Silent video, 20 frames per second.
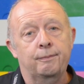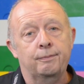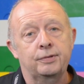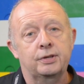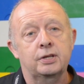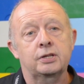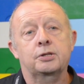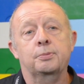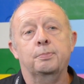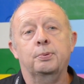
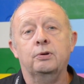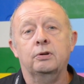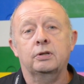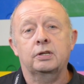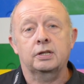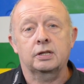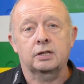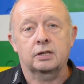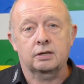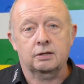
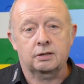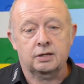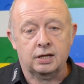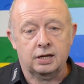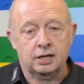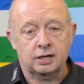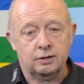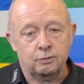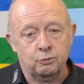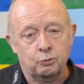disappointed
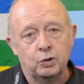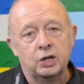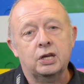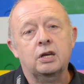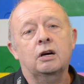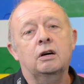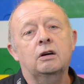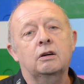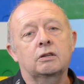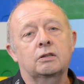that we
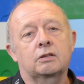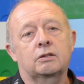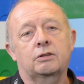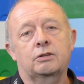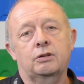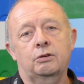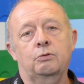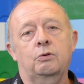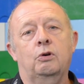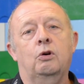can't
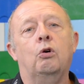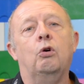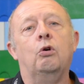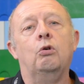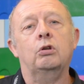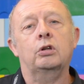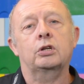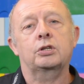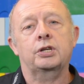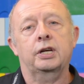do
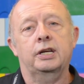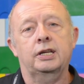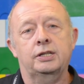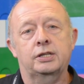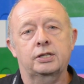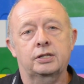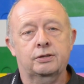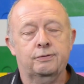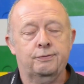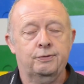all the
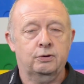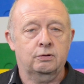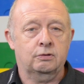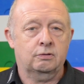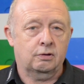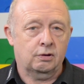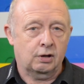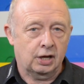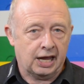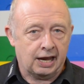changes for
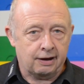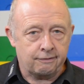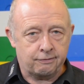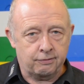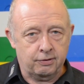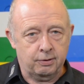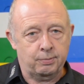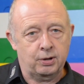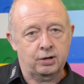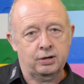
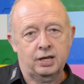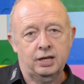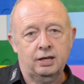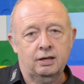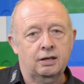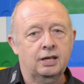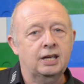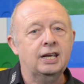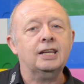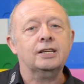everybody
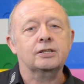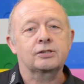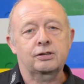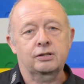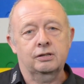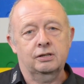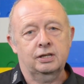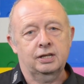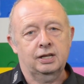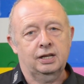
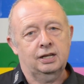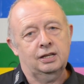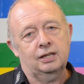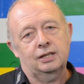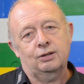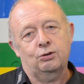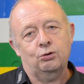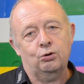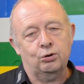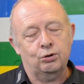instantly,
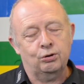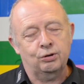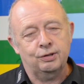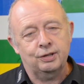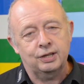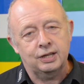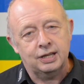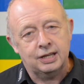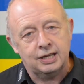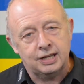or
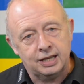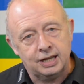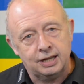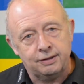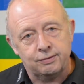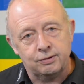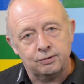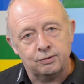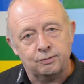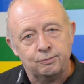
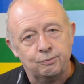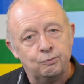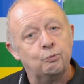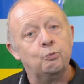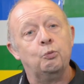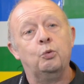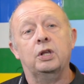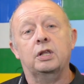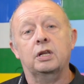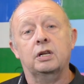even
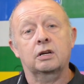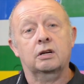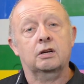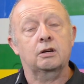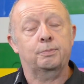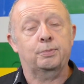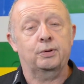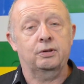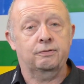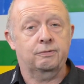within a
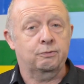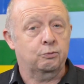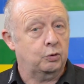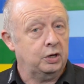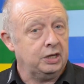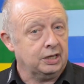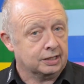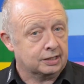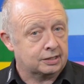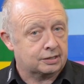couple of
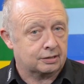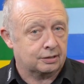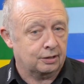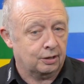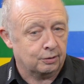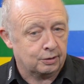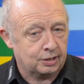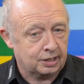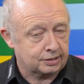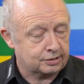weeks,
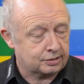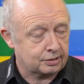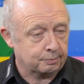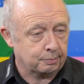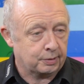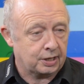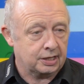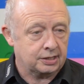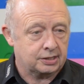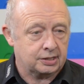in some
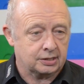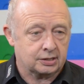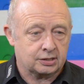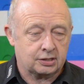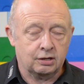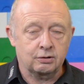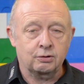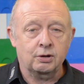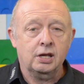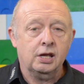cases.
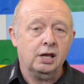So